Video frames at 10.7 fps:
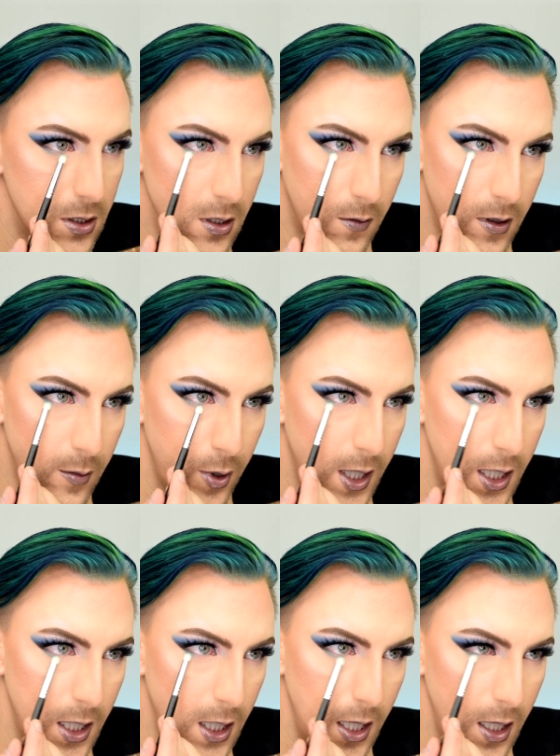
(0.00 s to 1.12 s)
Don't wanna bring it
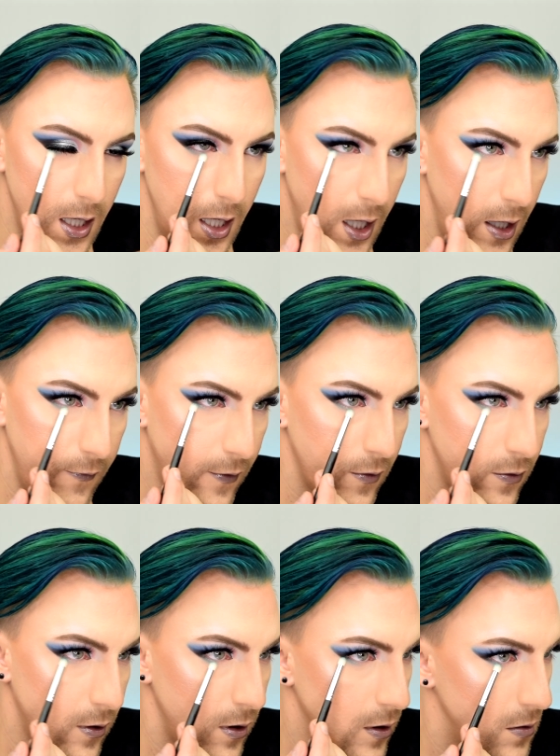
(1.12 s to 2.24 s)
in any
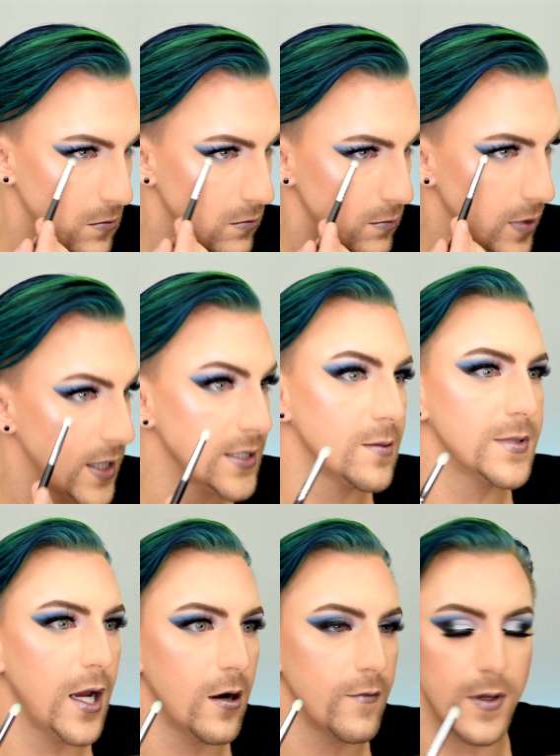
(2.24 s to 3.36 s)
further because I'm scared of